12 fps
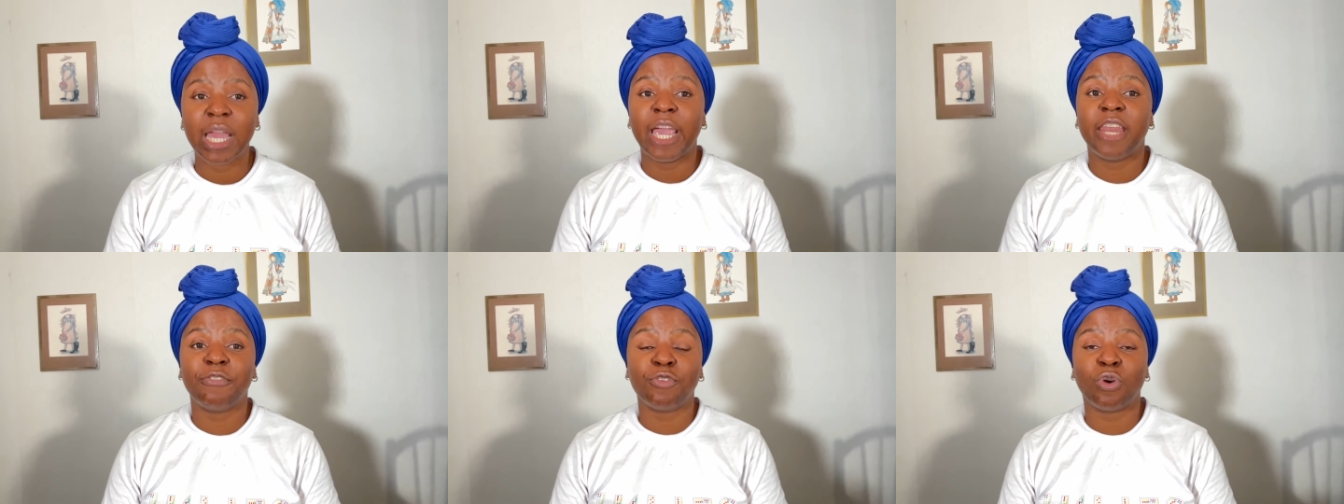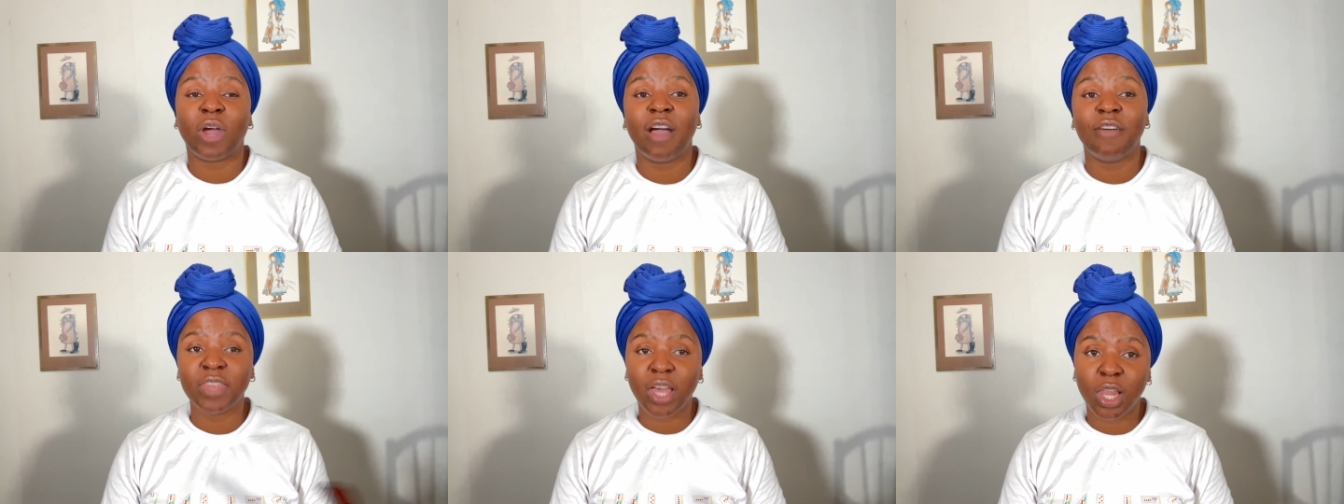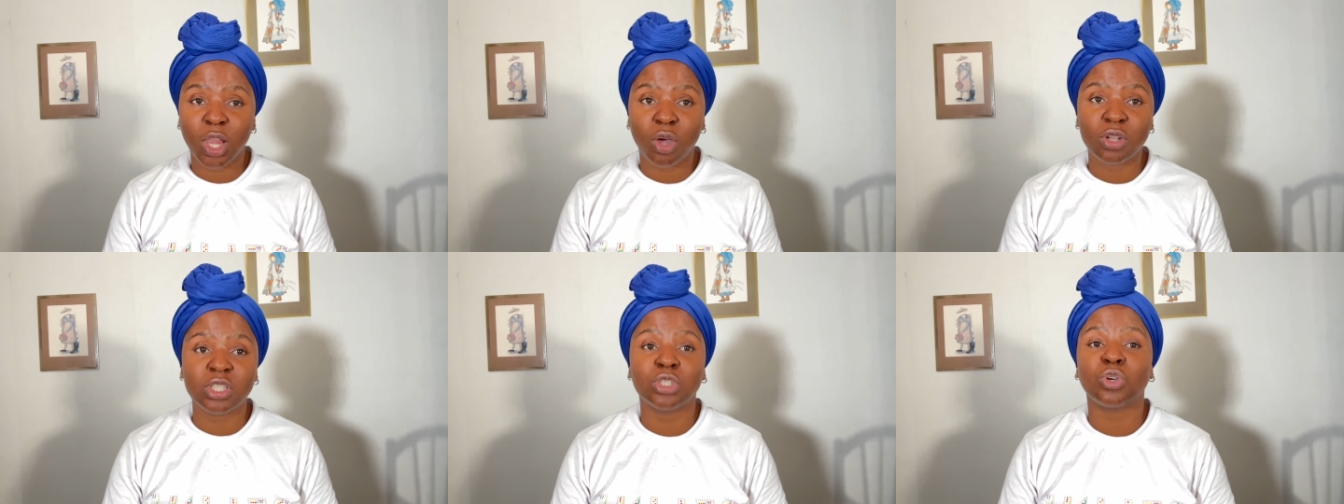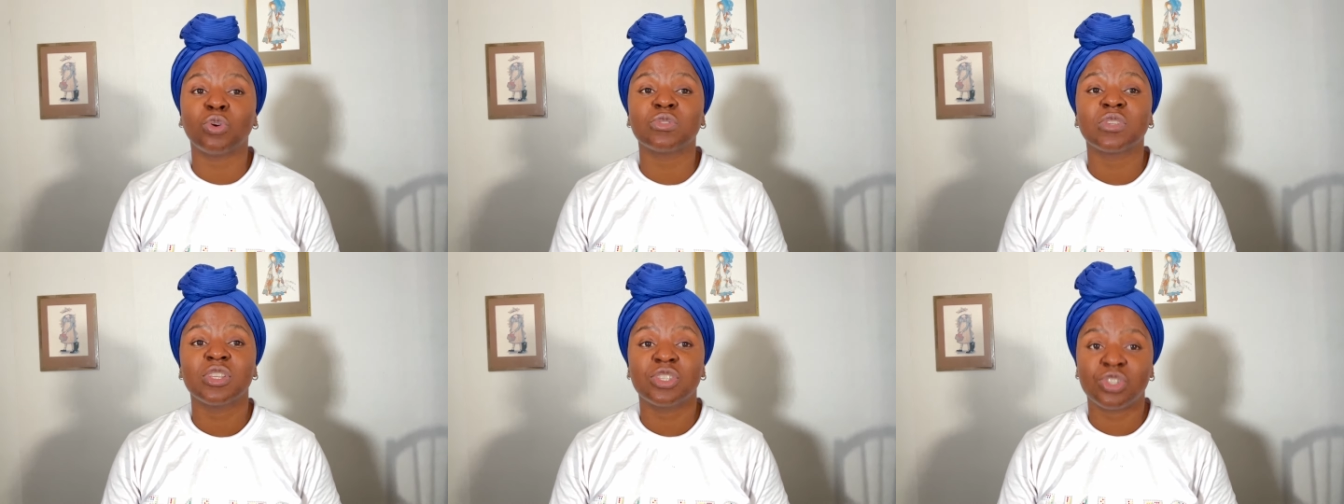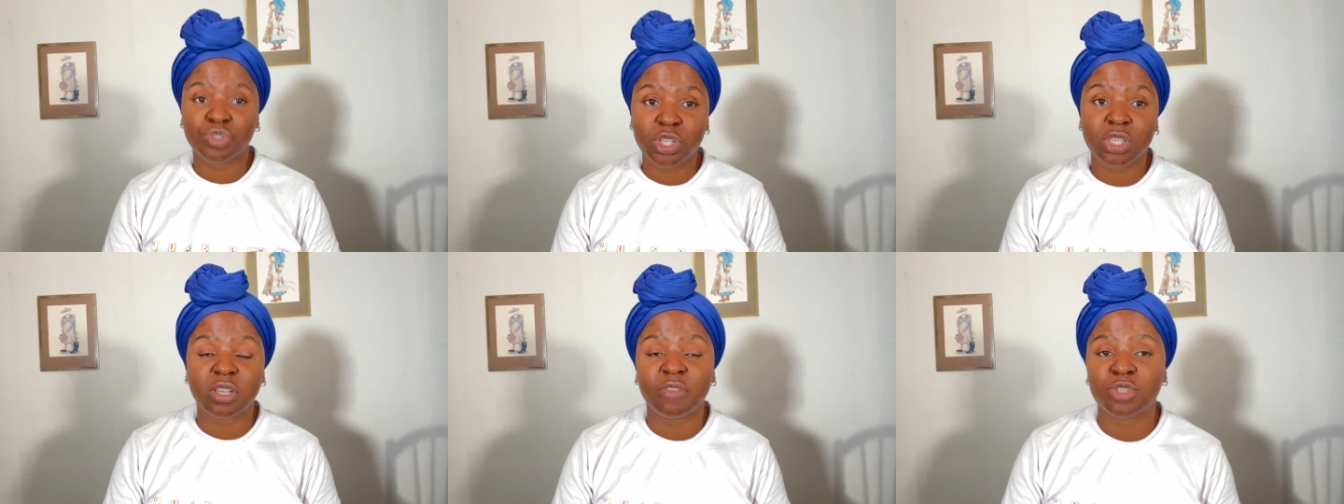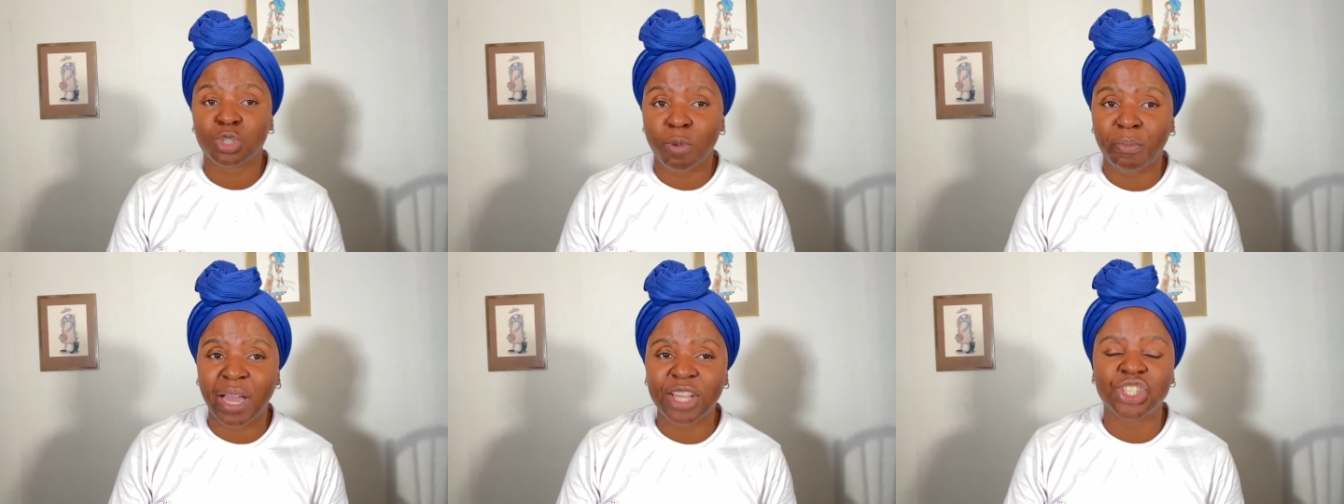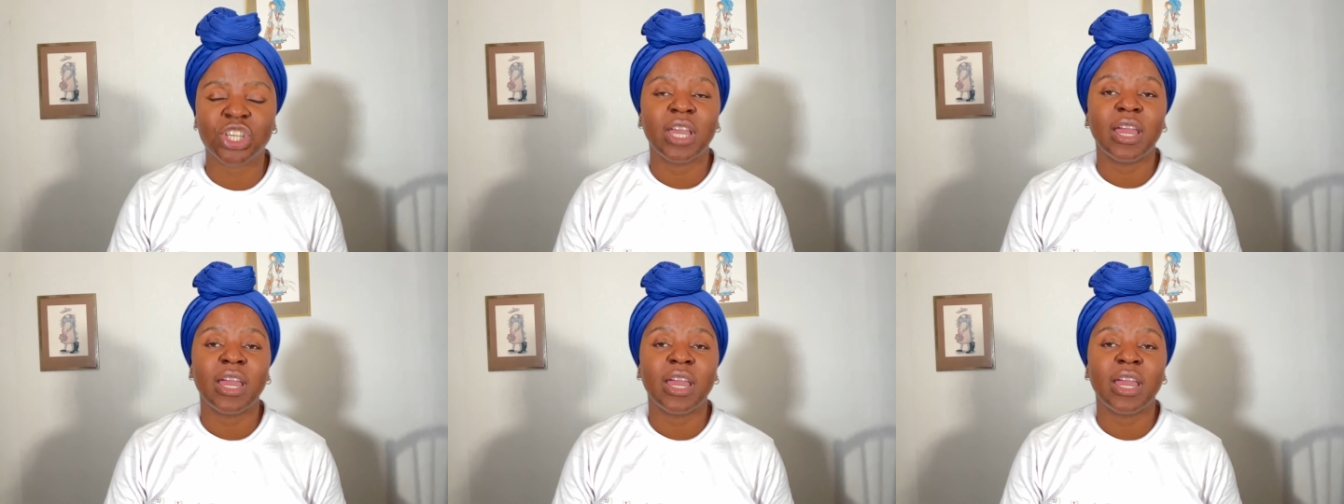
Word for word: And if you don't have a lot, don't stress yourself so much.